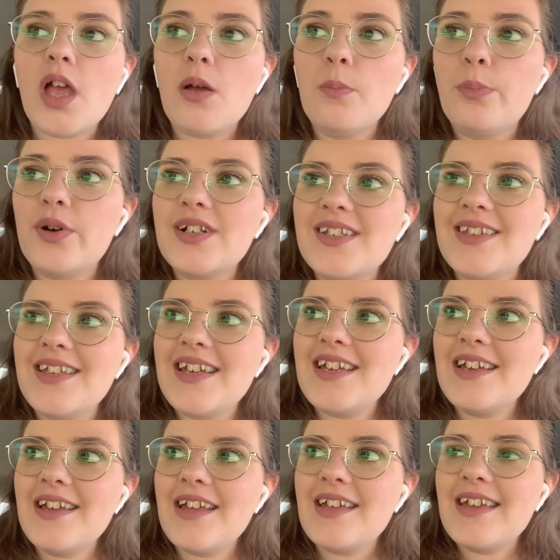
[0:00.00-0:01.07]
but
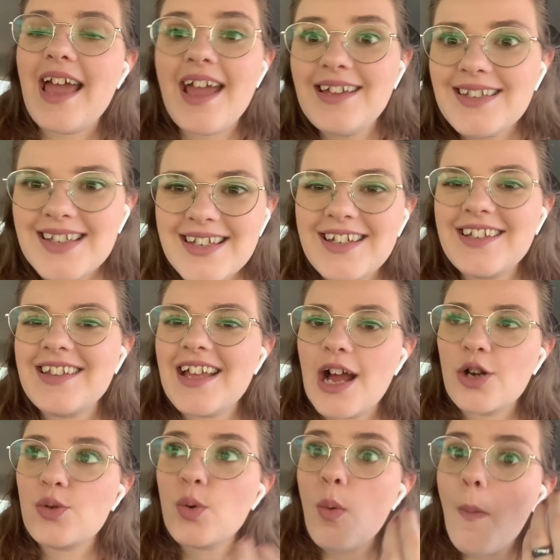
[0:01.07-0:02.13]
the casing, the
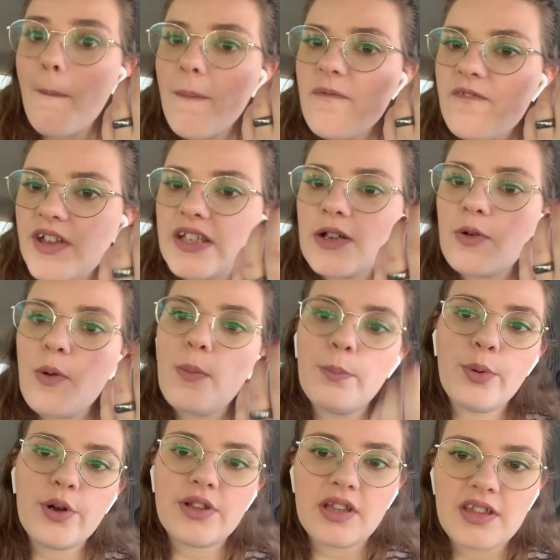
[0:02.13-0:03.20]
actual physical
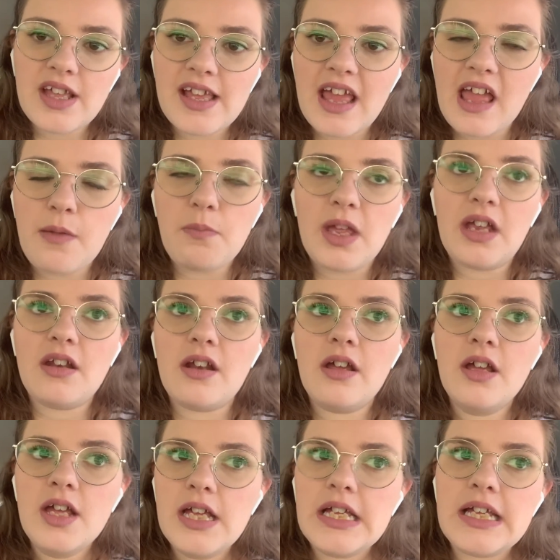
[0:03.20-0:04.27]
book that they came
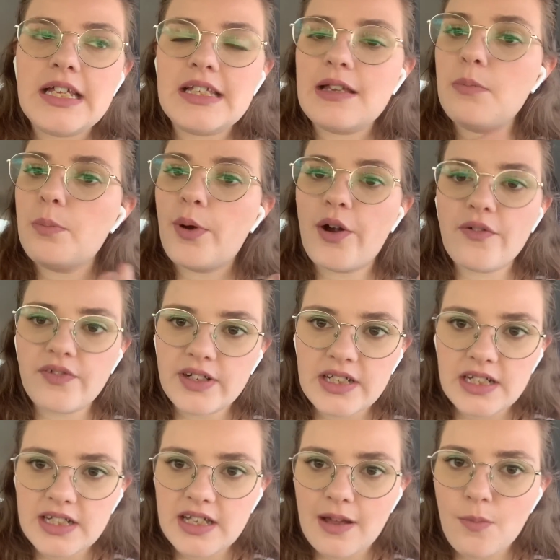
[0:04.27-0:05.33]
in, is imperfect
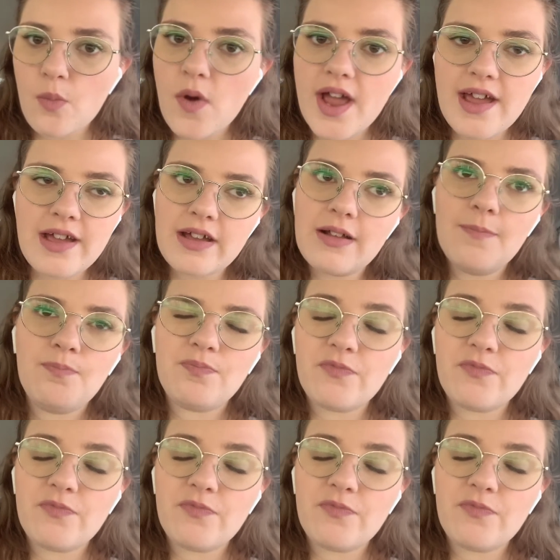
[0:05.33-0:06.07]
in some way.